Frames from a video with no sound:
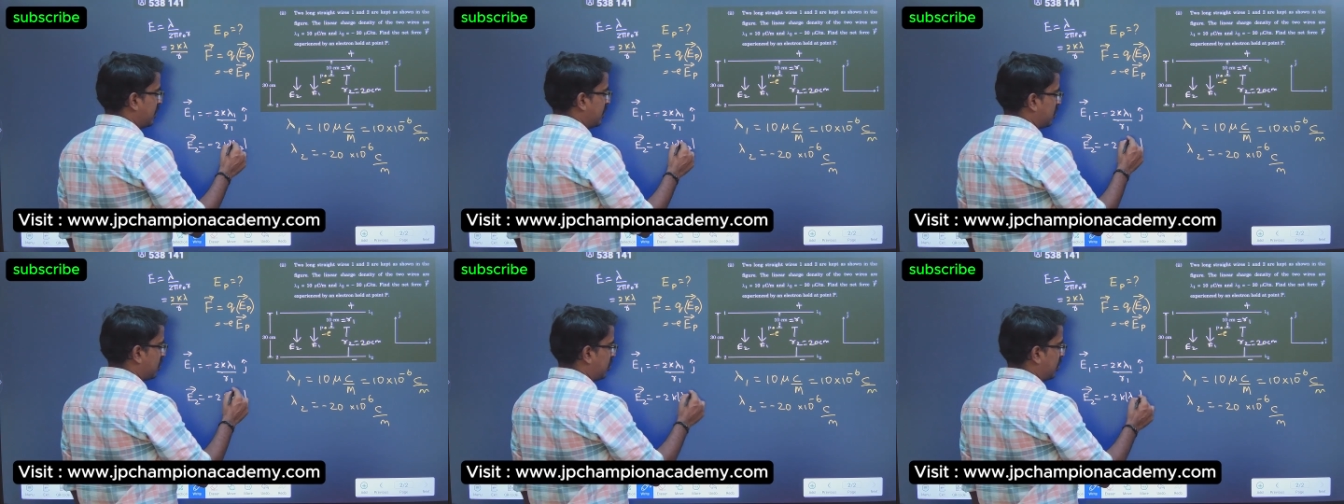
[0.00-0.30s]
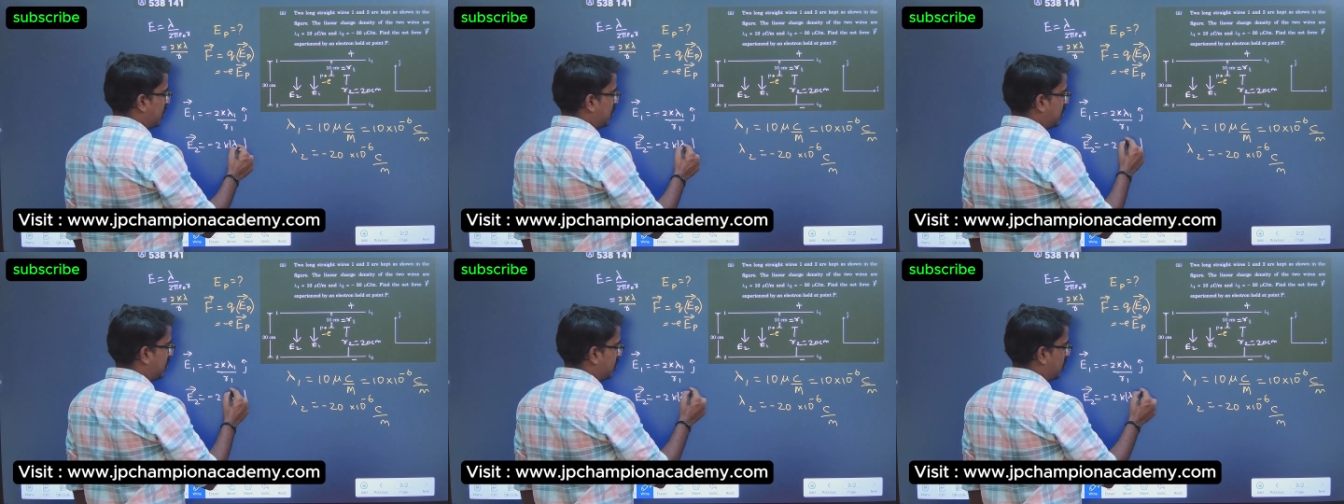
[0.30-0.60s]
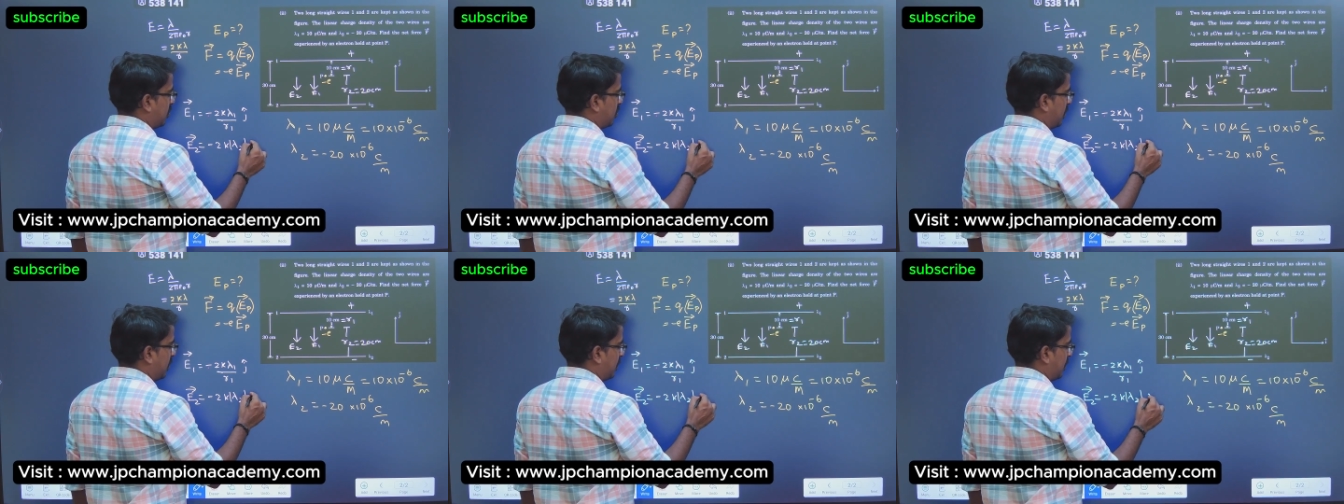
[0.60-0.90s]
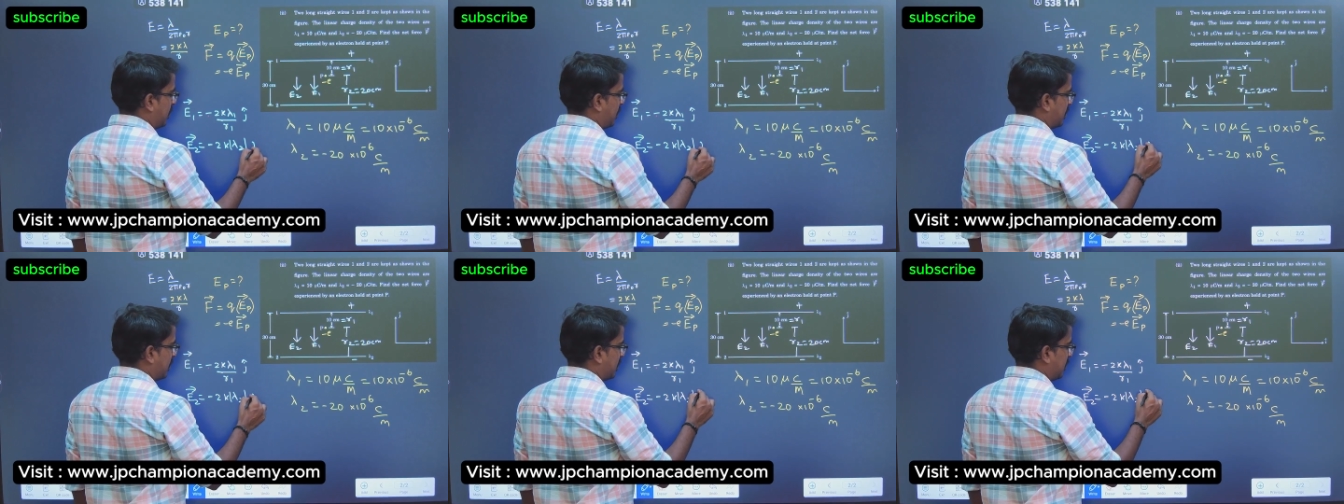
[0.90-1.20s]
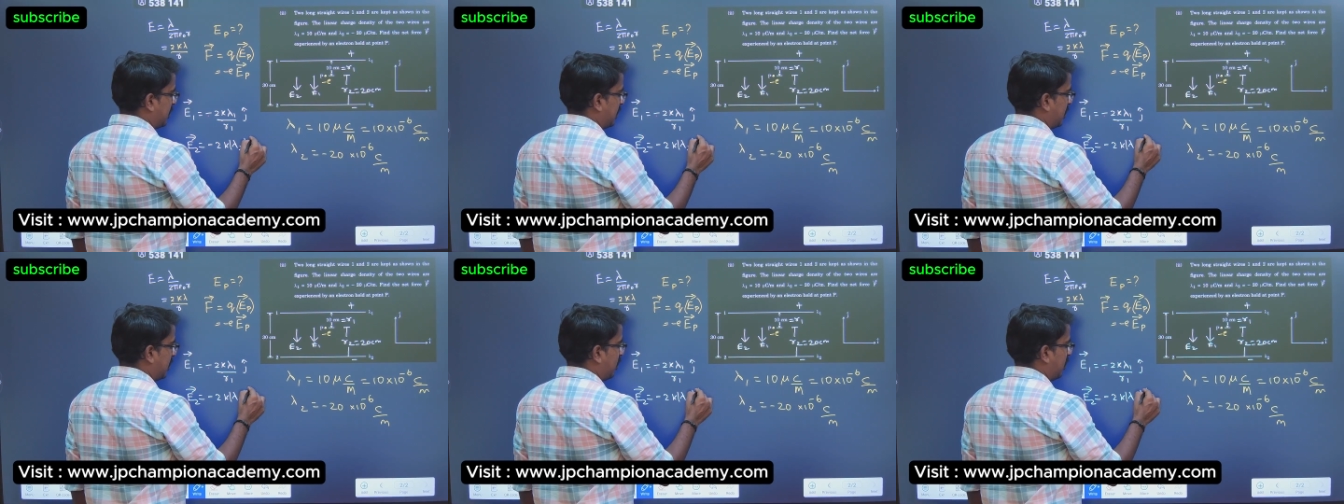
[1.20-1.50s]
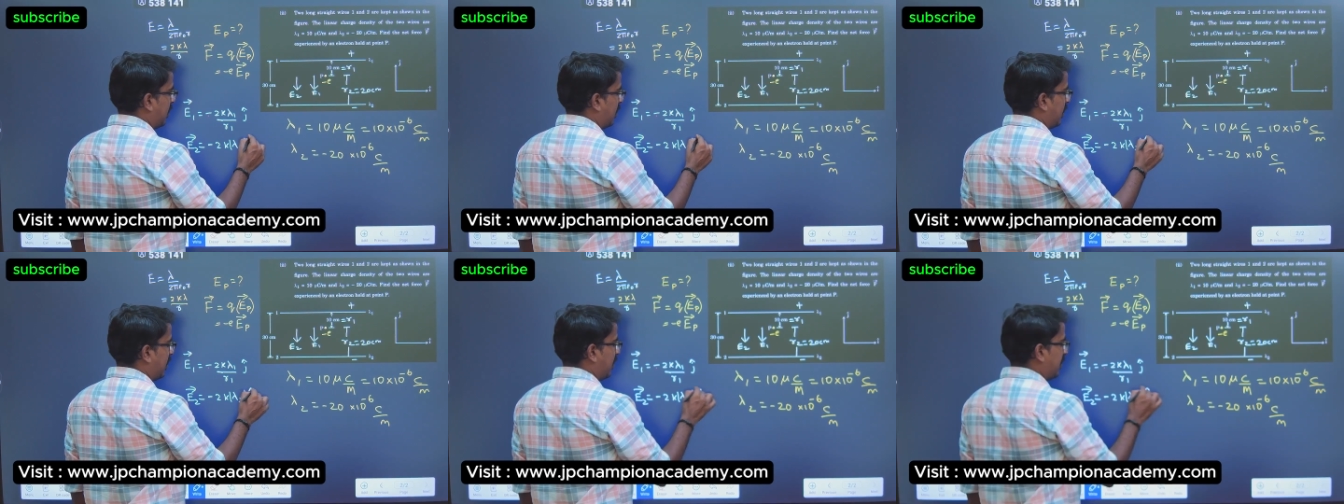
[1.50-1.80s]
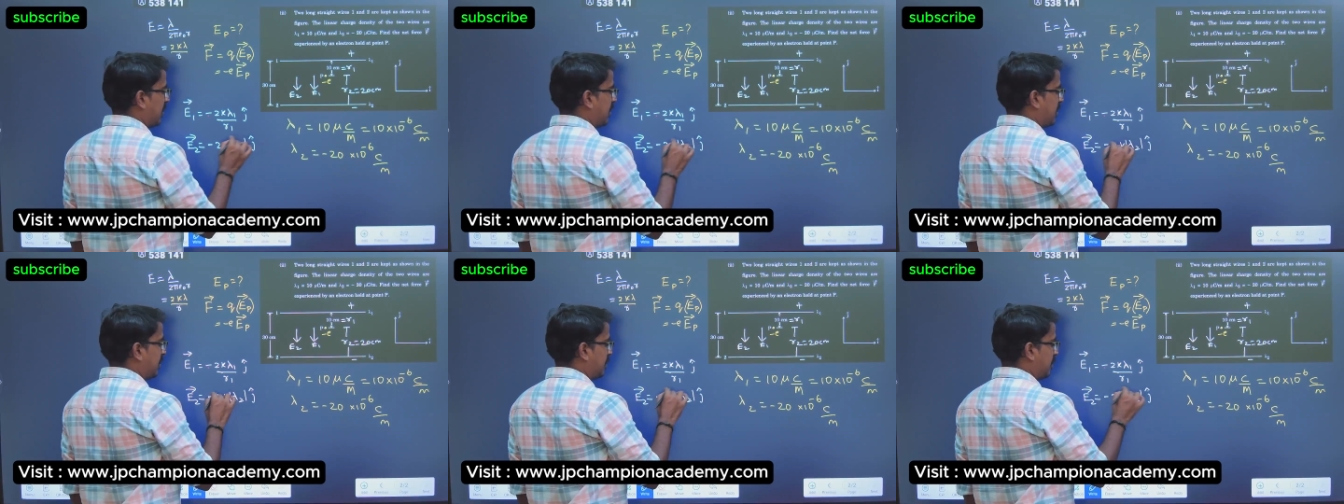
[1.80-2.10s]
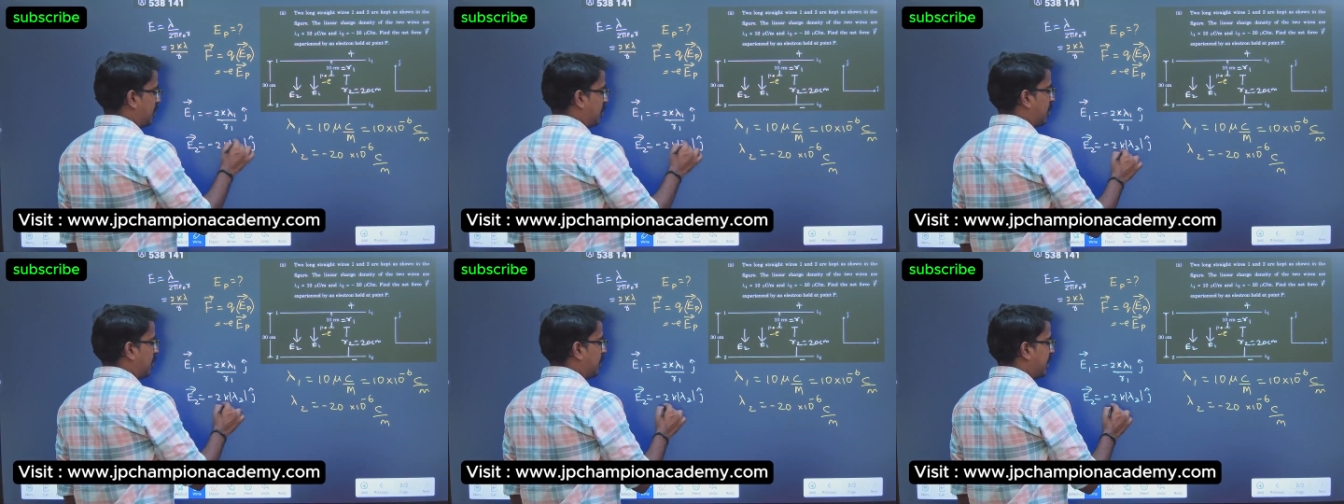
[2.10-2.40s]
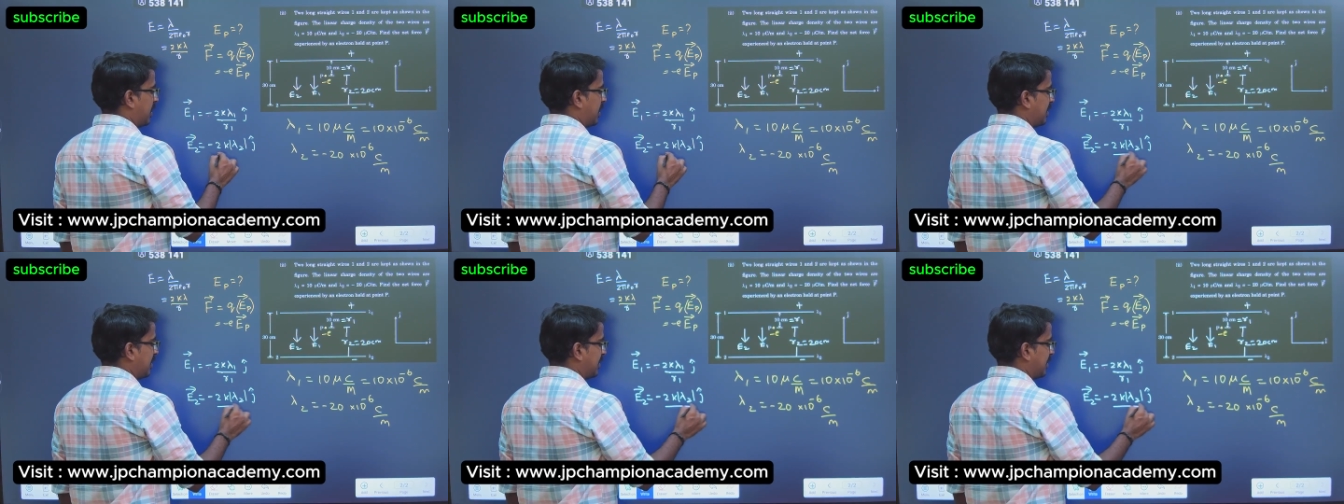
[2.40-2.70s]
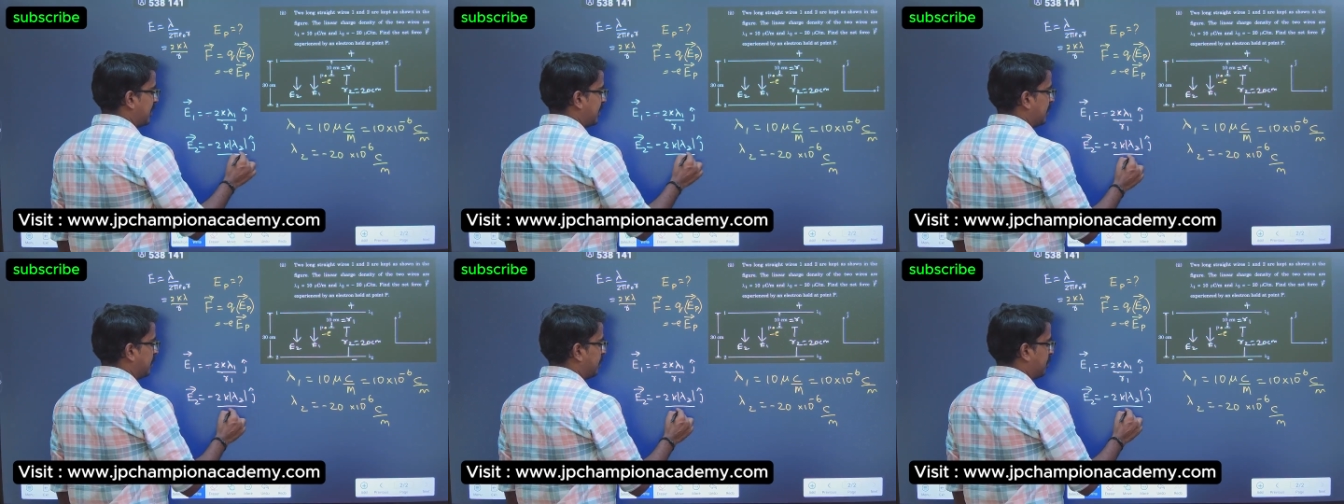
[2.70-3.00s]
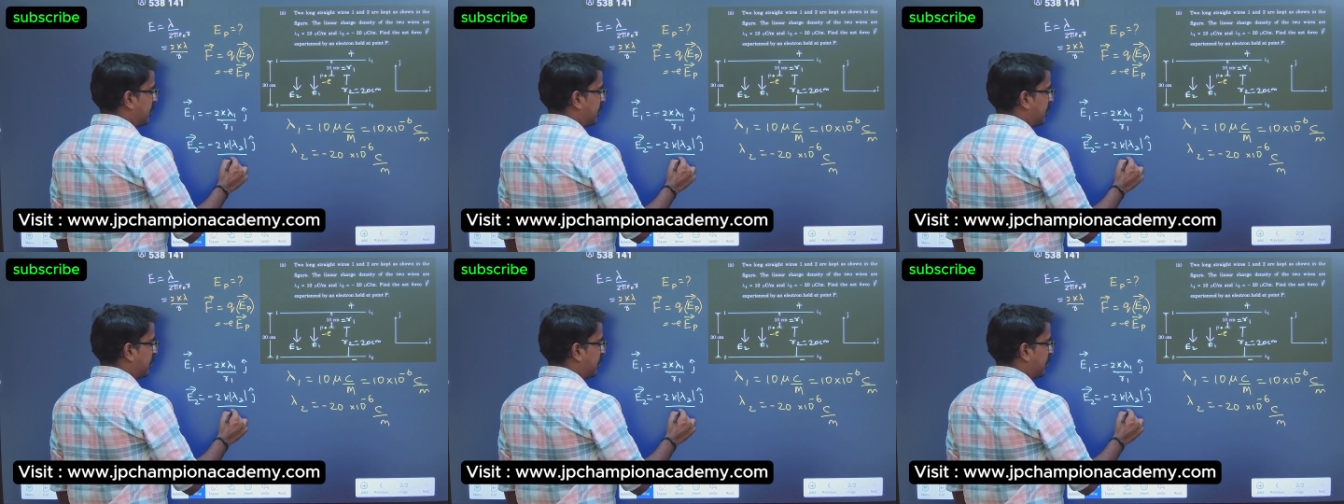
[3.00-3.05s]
So this should be positive. Then only I will get a proper answer.